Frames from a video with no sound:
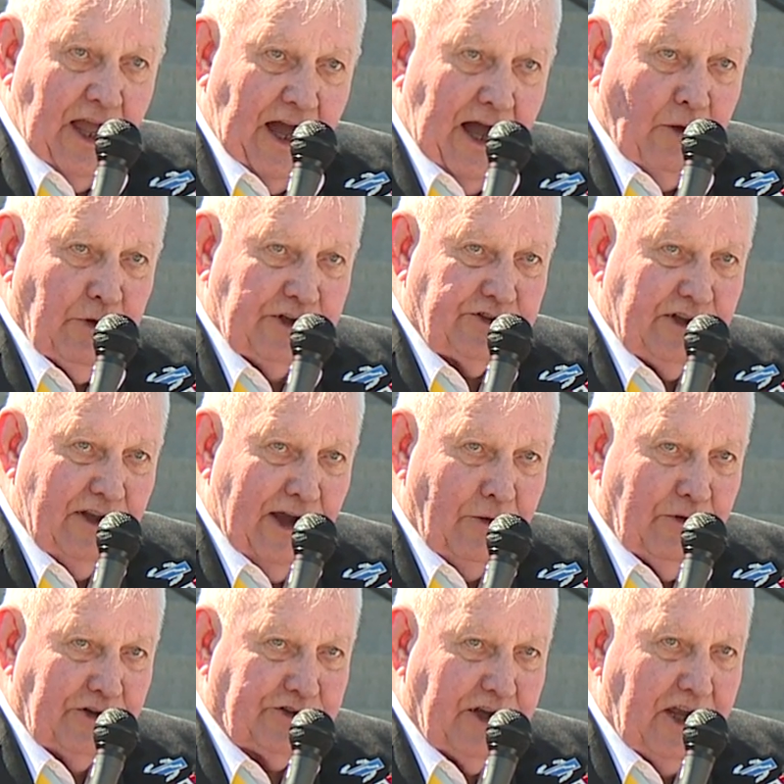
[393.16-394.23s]
I
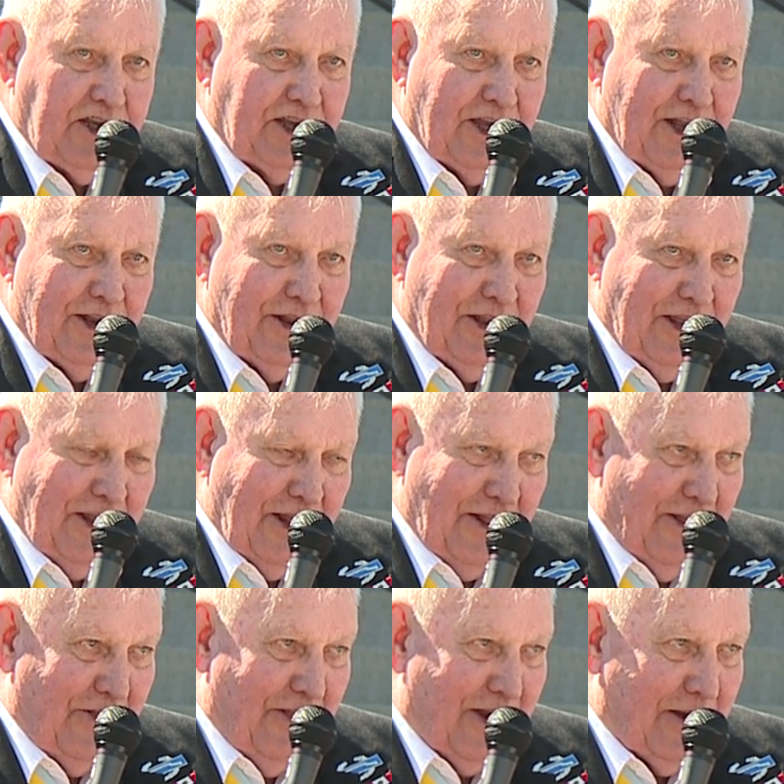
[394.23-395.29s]
would tell you
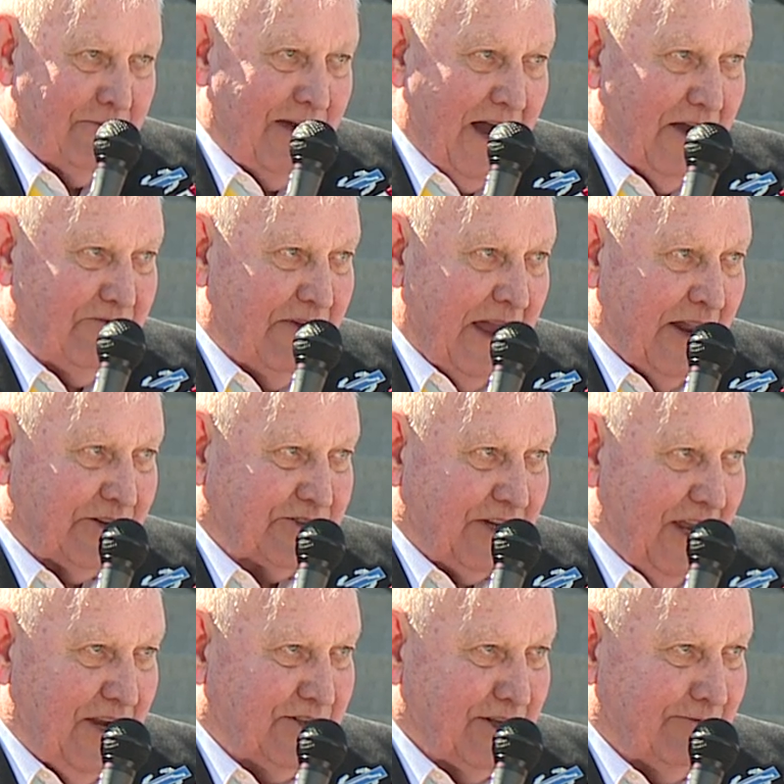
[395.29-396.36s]
that at my advanced
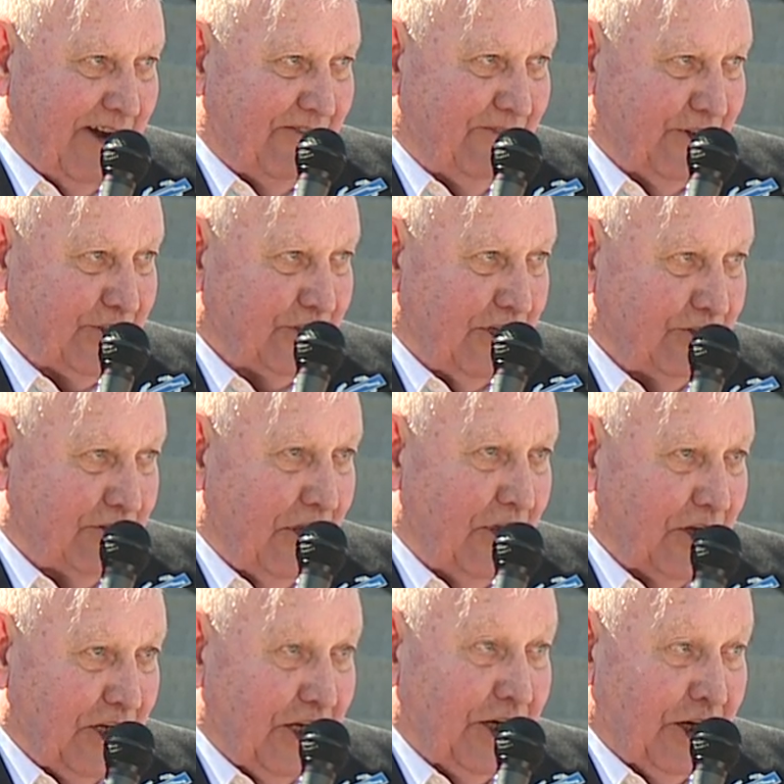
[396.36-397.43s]
age in my physical,
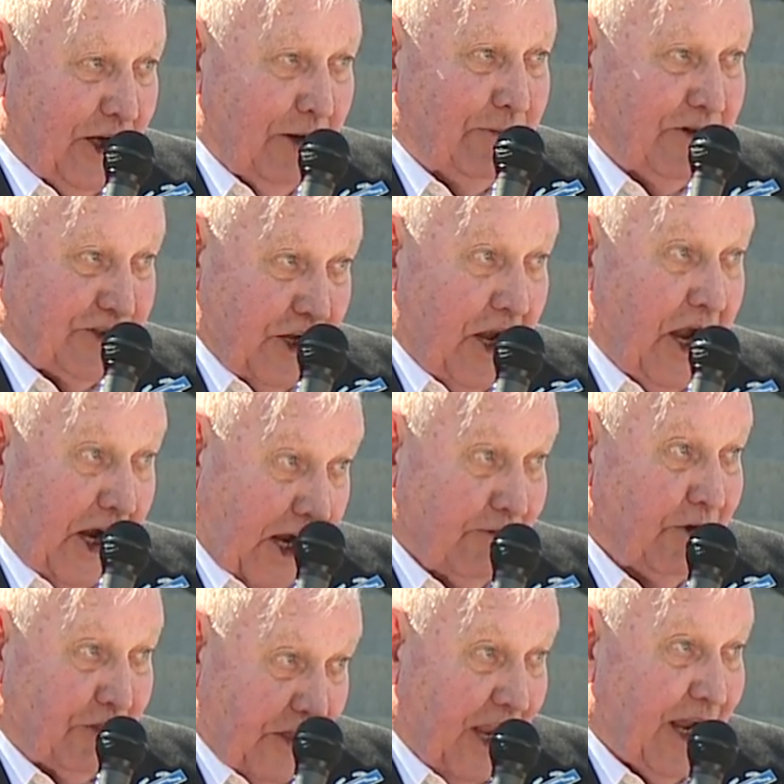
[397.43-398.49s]
getting up is a heck of
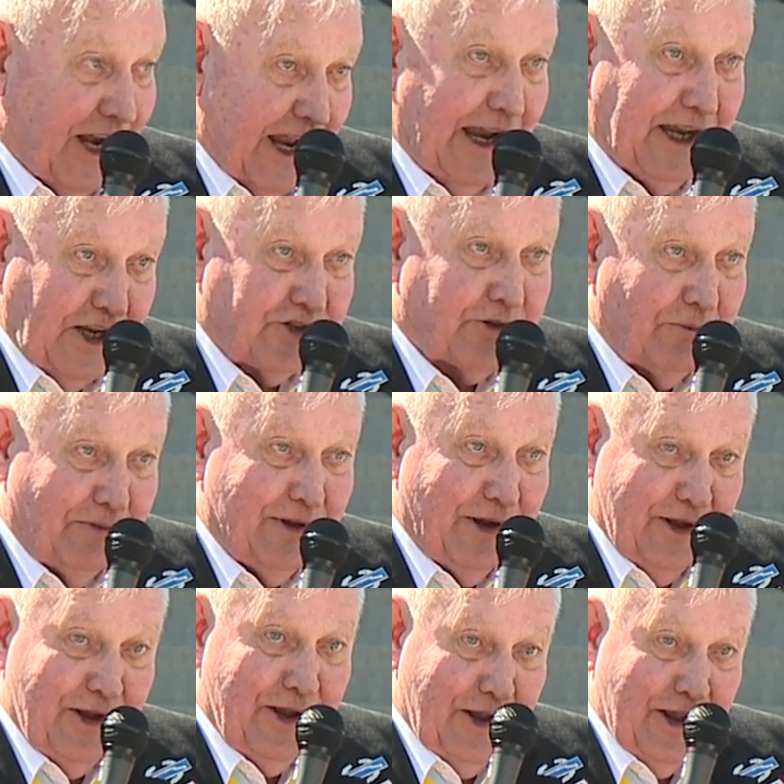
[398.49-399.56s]
a thing, and I need
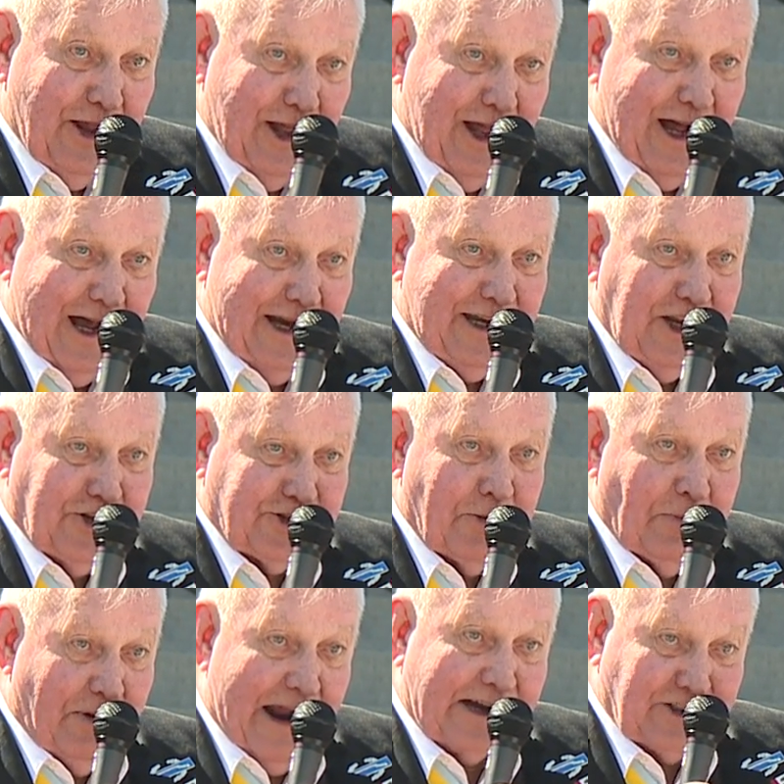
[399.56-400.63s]

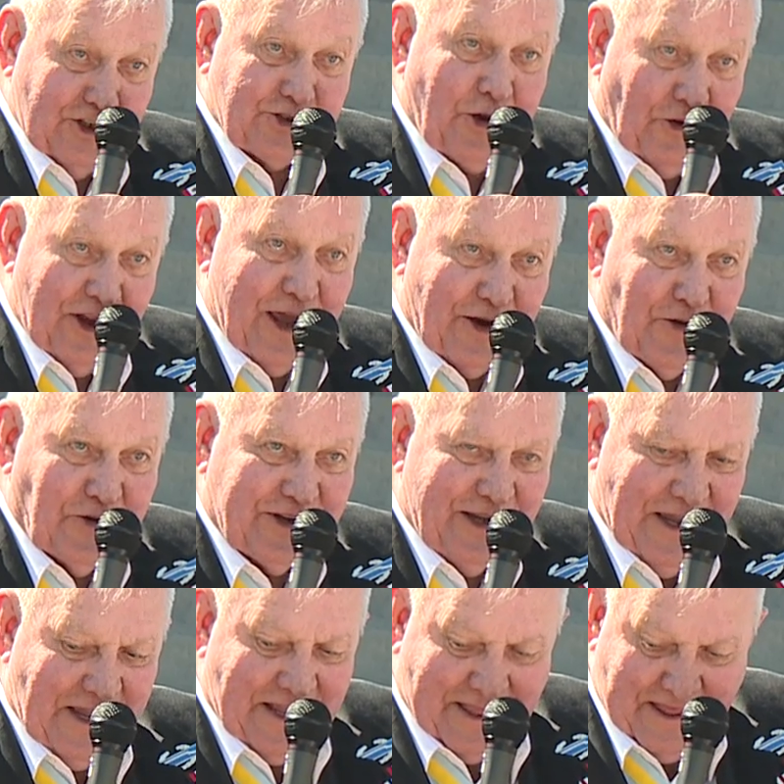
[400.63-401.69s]
some practice on that.
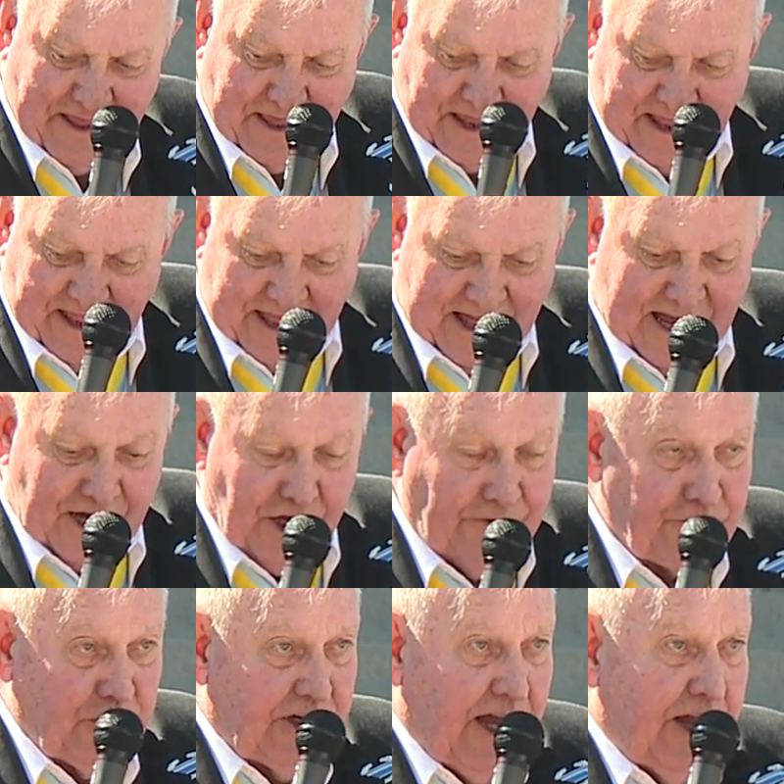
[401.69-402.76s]
Okay. I
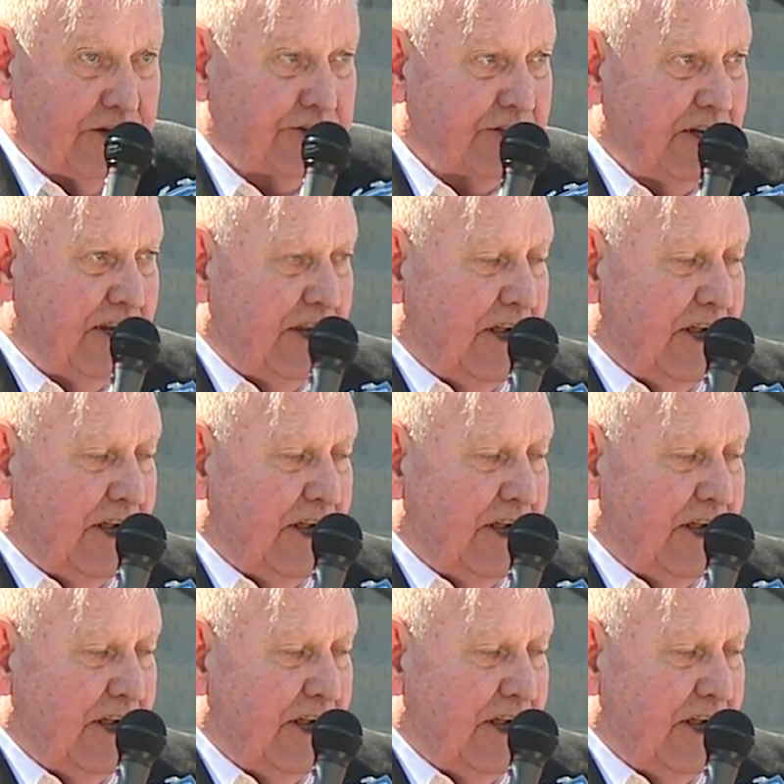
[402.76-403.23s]
love you guys.